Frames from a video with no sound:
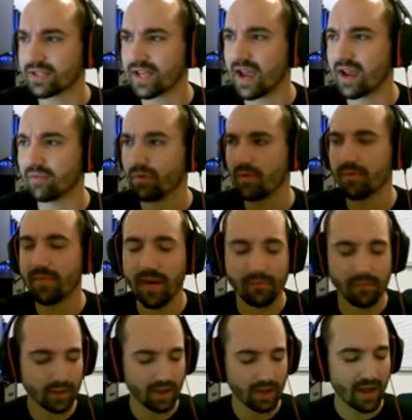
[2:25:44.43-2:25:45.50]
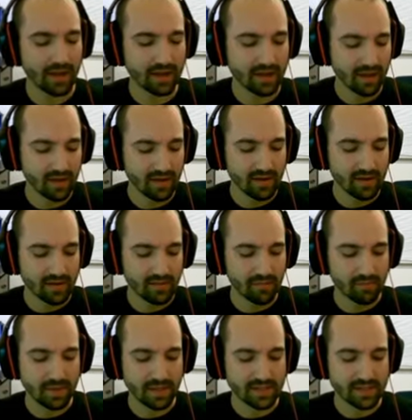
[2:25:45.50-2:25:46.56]
I remember, like,
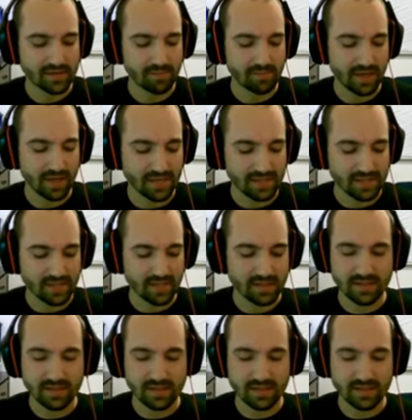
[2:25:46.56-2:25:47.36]
bits and pieces.